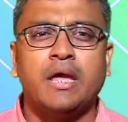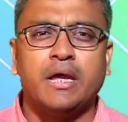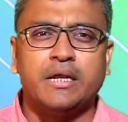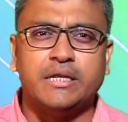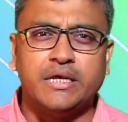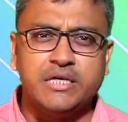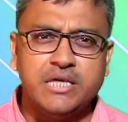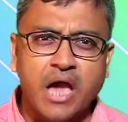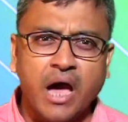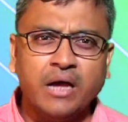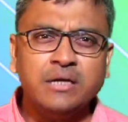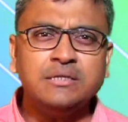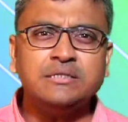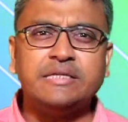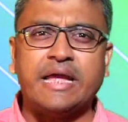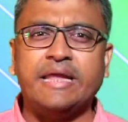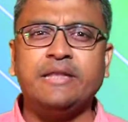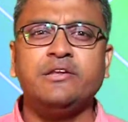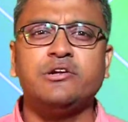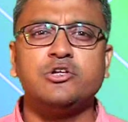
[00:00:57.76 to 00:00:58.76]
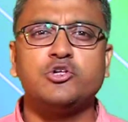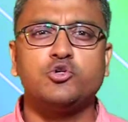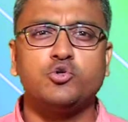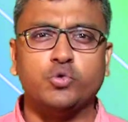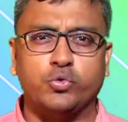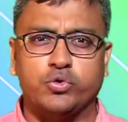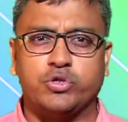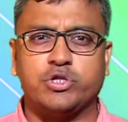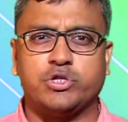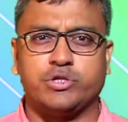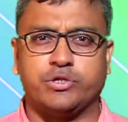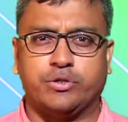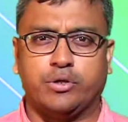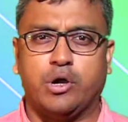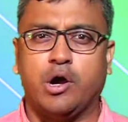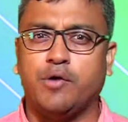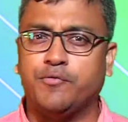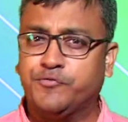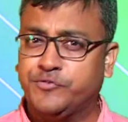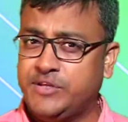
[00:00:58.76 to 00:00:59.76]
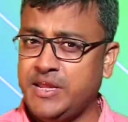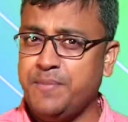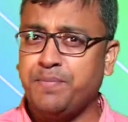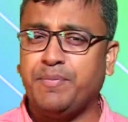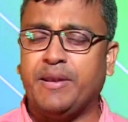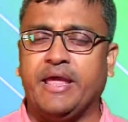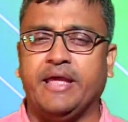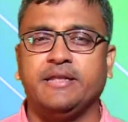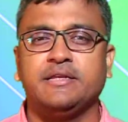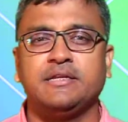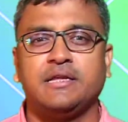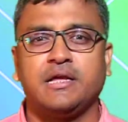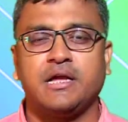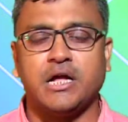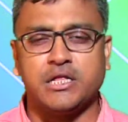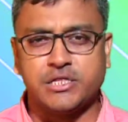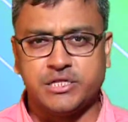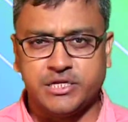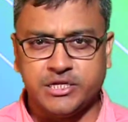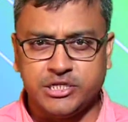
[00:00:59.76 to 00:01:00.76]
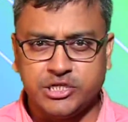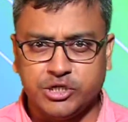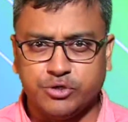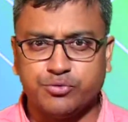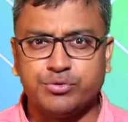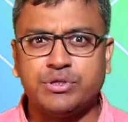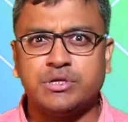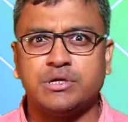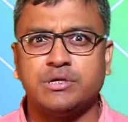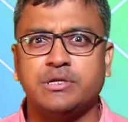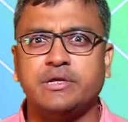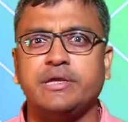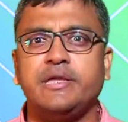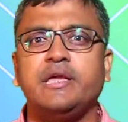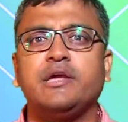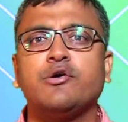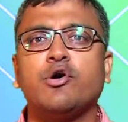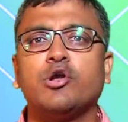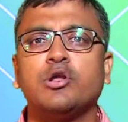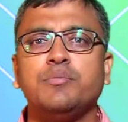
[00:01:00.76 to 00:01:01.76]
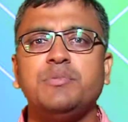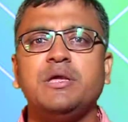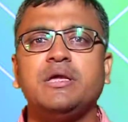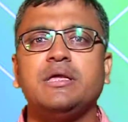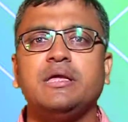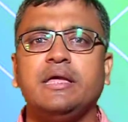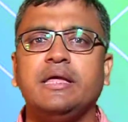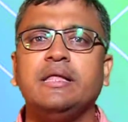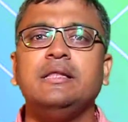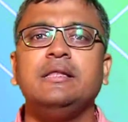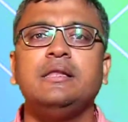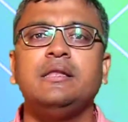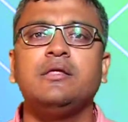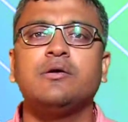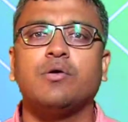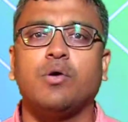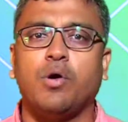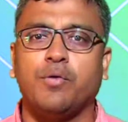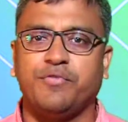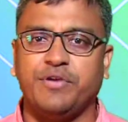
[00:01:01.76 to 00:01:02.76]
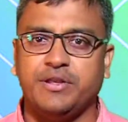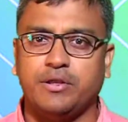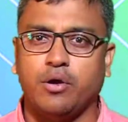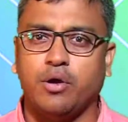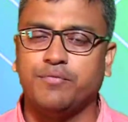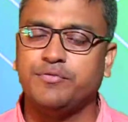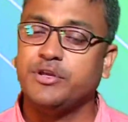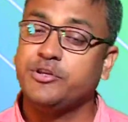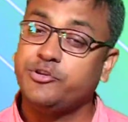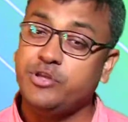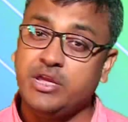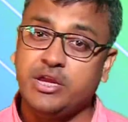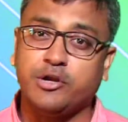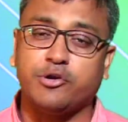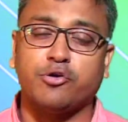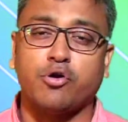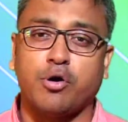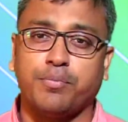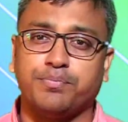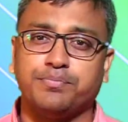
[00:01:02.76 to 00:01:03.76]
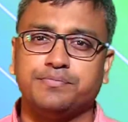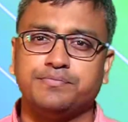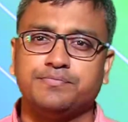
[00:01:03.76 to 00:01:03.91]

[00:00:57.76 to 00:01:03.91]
The young tender shoots of tea plant constitute the economic yield of the tea crop.